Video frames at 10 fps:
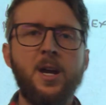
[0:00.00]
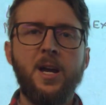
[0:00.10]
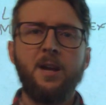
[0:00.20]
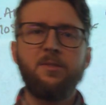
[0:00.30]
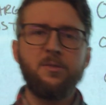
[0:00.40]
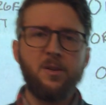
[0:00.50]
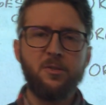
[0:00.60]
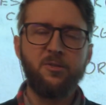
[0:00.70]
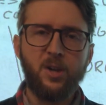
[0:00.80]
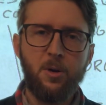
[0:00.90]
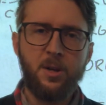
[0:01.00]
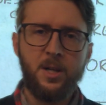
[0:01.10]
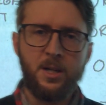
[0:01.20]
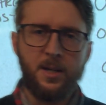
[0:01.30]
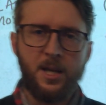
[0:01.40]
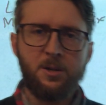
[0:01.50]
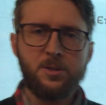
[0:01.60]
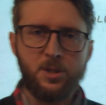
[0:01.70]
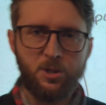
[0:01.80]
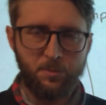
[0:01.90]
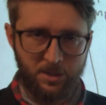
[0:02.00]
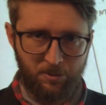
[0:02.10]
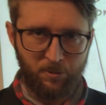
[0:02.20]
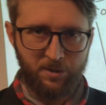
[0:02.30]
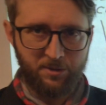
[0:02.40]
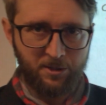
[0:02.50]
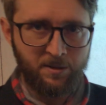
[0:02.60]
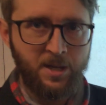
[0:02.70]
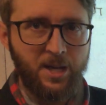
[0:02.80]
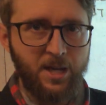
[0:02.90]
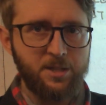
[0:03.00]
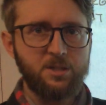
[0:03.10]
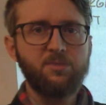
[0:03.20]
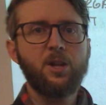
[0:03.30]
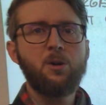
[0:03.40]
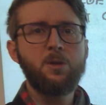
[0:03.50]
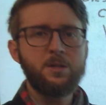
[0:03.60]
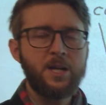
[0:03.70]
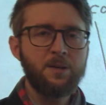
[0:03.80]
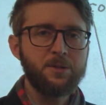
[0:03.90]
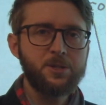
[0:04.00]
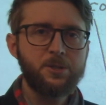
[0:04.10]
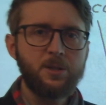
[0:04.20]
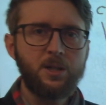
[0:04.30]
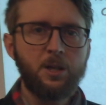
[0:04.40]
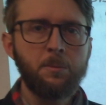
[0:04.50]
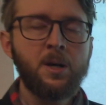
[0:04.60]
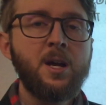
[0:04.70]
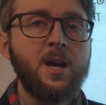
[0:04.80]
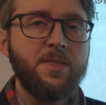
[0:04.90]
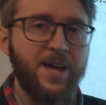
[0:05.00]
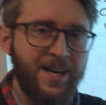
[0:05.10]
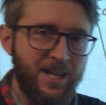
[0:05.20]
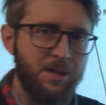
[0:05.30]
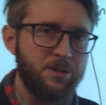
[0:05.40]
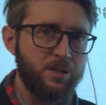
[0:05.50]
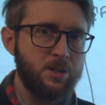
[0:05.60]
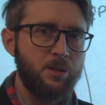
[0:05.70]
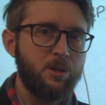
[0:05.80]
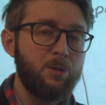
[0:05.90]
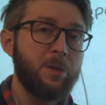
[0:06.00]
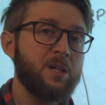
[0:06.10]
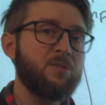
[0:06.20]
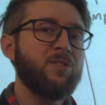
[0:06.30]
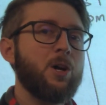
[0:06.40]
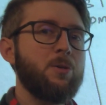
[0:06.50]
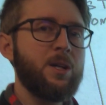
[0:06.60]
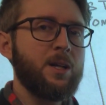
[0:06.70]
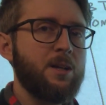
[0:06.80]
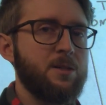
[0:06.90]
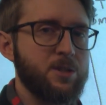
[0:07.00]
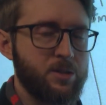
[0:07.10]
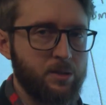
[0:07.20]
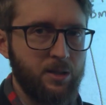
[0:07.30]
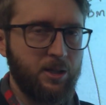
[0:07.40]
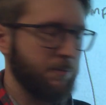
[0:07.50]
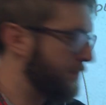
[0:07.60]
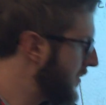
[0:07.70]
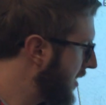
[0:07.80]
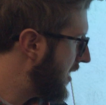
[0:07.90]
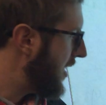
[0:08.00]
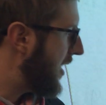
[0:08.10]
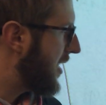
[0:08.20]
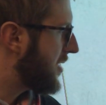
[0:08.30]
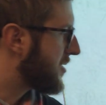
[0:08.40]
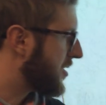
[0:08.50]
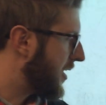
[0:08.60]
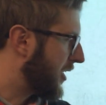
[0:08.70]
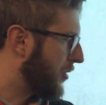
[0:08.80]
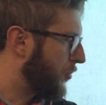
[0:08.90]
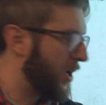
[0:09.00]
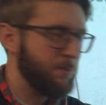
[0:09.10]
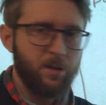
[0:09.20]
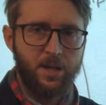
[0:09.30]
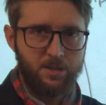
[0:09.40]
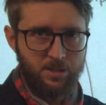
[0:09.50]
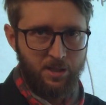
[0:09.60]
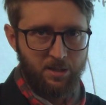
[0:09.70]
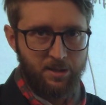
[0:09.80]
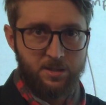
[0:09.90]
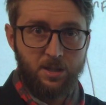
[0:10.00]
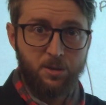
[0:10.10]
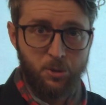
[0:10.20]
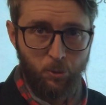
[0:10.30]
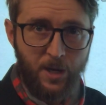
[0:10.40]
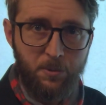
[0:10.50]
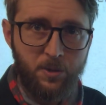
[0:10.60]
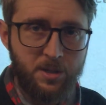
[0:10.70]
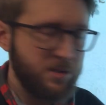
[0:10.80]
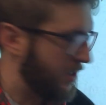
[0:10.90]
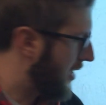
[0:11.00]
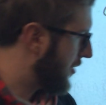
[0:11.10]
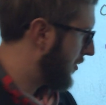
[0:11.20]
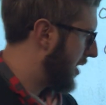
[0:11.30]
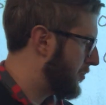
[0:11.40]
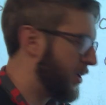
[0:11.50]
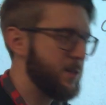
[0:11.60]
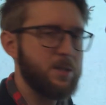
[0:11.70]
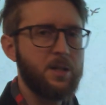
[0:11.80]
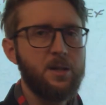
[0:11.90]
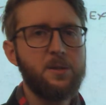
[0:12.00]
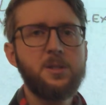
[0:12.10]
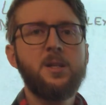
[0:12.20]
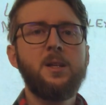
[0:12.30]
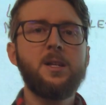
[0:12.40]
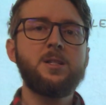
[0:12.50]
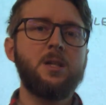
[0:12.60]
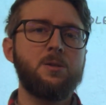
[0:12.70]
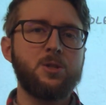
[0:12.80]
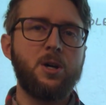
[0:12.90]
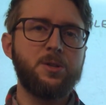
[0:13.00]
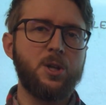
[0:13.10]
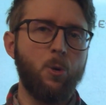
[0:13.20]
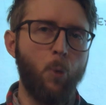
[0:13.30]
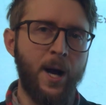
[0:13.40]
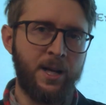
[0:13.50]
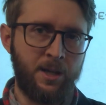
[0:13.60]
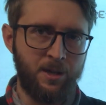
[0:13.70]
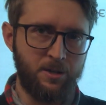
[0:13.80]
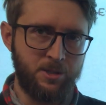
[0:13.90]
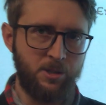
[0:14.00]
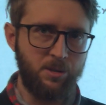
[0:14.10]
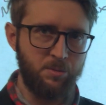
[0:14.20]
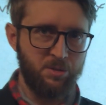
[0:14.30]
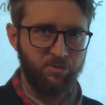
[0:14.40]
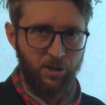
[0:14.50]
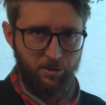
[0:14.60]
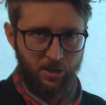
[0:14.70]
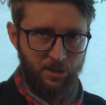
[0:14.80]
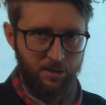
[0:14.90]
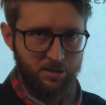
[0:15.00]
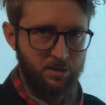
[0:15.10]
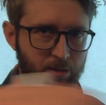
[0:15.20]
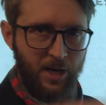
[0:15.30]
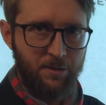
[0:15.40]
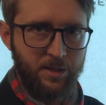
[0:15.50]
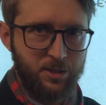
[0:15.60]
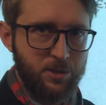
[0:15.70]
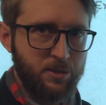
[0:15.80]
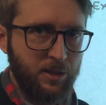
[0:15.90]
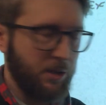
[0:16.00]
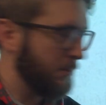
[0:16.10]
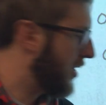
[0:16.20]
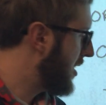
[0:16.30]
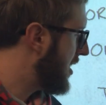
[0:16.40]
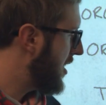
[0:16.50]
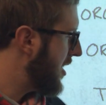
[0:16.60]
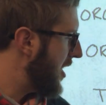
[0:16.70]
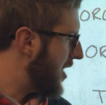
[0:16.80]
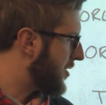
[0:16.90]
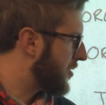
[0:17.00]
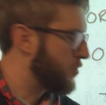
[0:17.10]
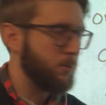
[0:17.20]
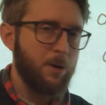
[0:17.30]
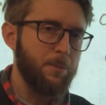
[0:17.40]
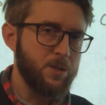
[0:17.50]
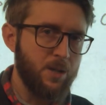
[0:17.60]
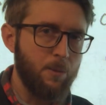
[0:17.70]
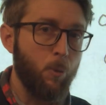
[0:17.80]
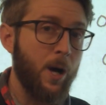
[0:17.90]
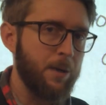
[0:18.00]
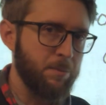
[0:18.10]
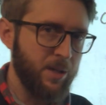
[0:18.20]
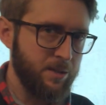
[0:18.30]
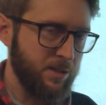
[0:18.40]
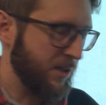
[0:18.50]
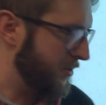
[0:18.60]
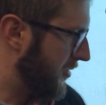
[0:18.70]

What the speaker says: And if you've ever floated in an inner tube in the river and just floated down the stream, that inner tube that's floating in the stream is like a red blood cell. Let's say there's red ones that are red blood cells, and let's say there's also white inner tubes floating in this down this stream, and those would represent white blood cells.